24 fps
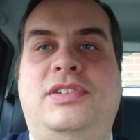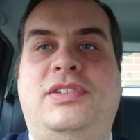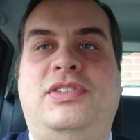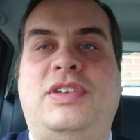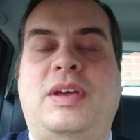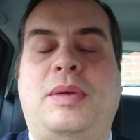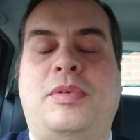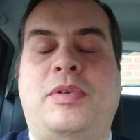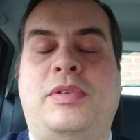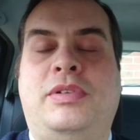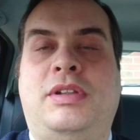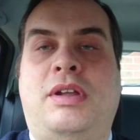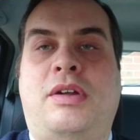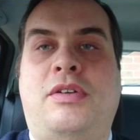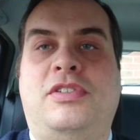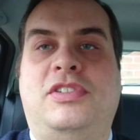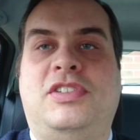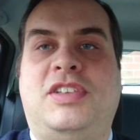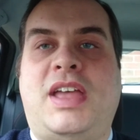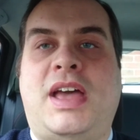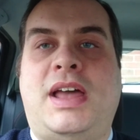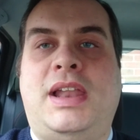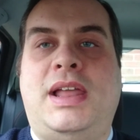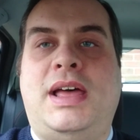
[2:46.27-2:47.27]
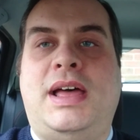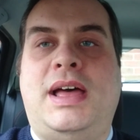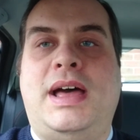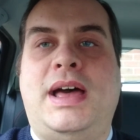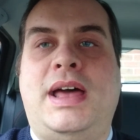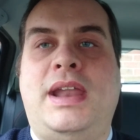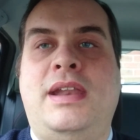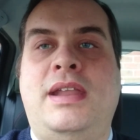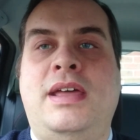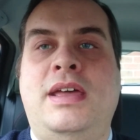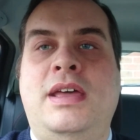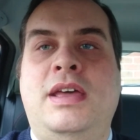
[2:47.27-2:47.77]
a chap called Lawrence
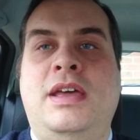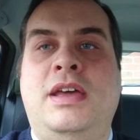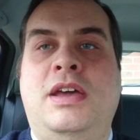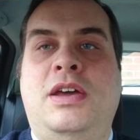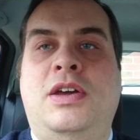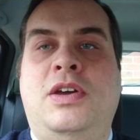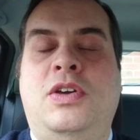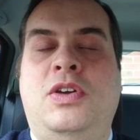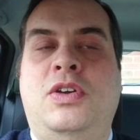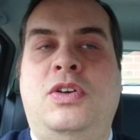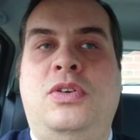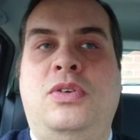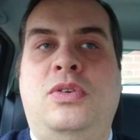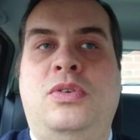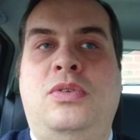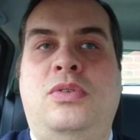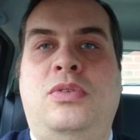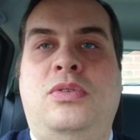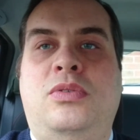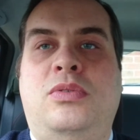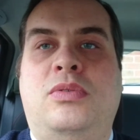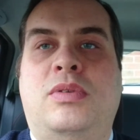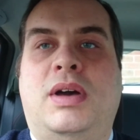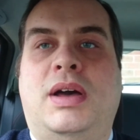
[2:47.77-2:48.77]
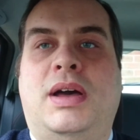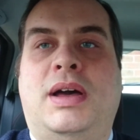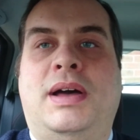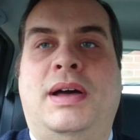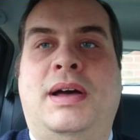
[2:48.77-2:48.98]
Callahan, who